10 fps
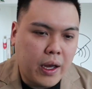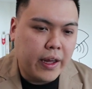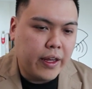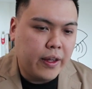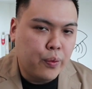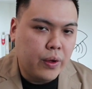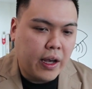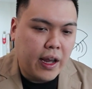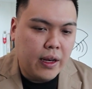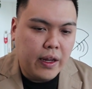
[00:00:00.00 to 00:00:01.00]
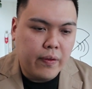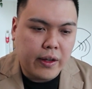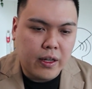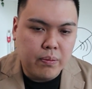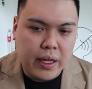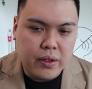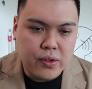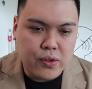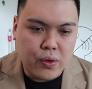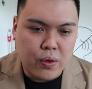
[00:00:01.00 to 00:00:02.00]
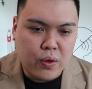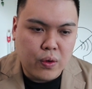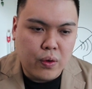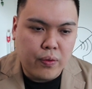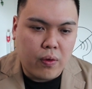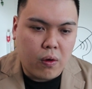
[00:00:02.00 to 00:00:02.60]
I would highly recommend Zoho